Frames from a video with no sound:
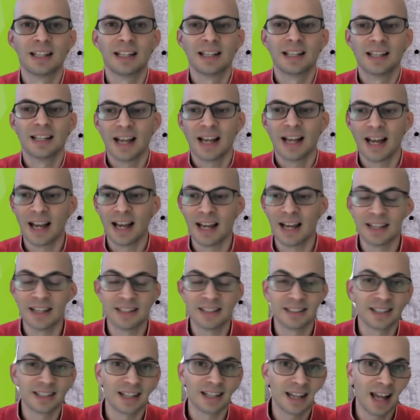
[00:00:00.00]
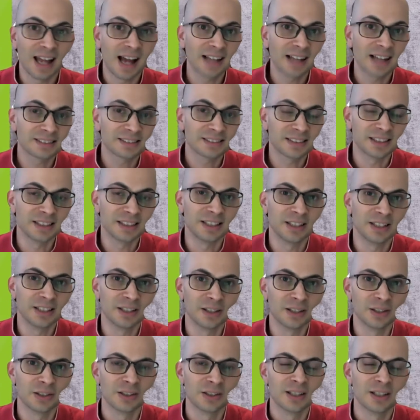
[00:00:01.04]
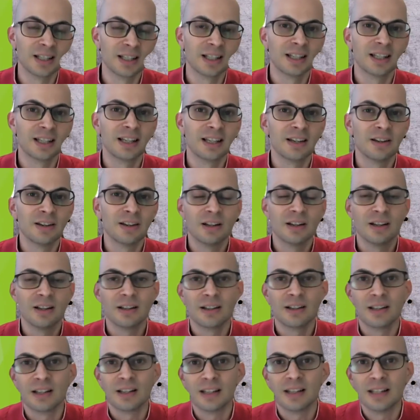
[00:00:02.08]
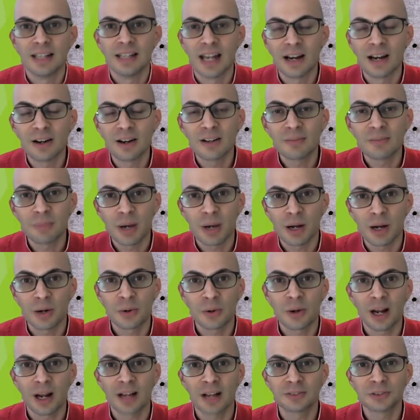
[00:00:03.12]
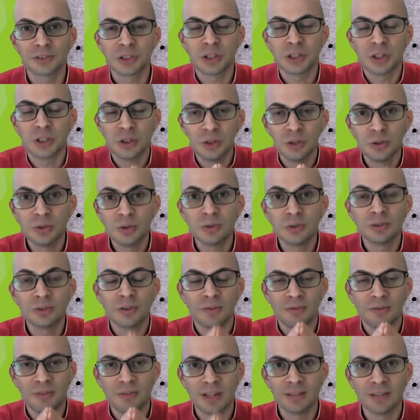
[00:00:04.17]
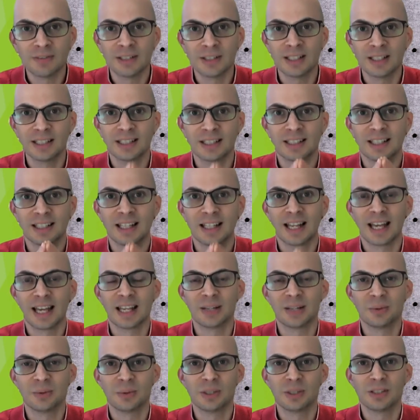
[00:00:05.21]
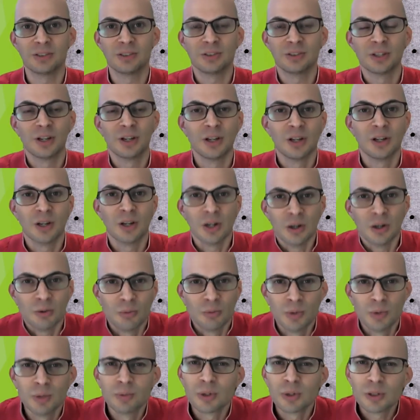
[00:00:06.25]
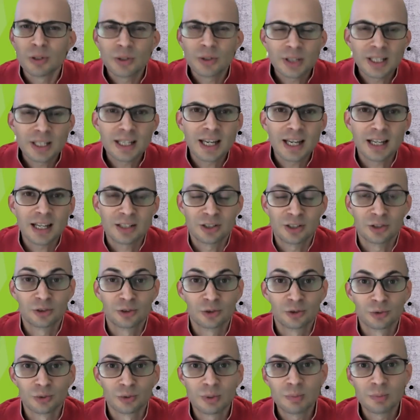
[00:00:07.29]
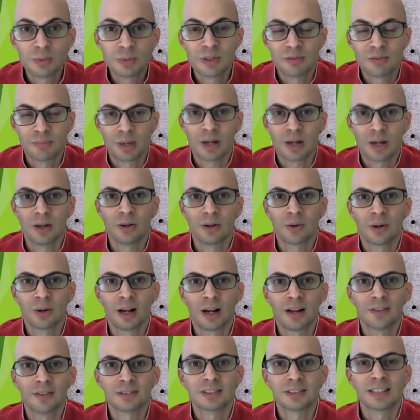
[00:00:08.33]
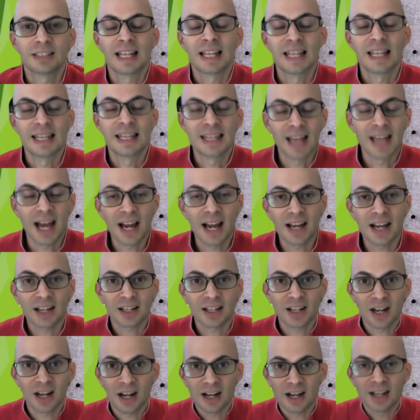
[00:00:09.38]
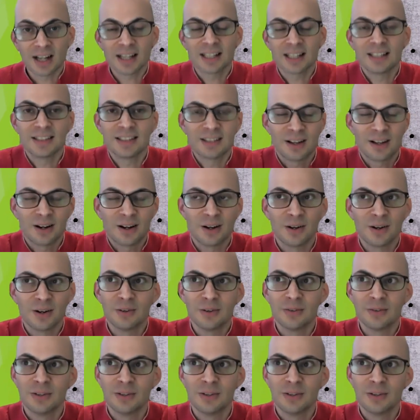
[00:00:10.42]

And lastly here, narrative paragraphs use vivid language. When we're looking at descriptive paragraphs, that kind of